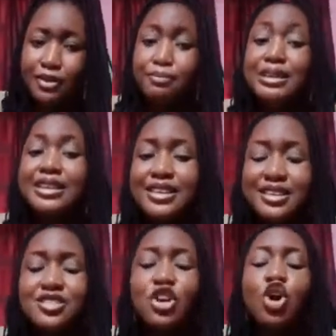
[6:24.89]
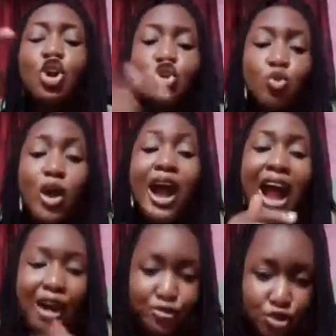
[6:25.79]
Please, you
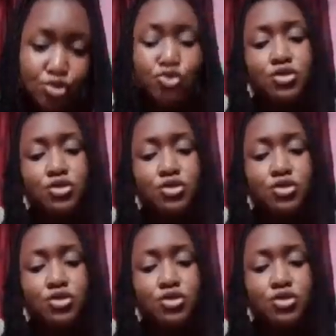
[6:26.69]
have to.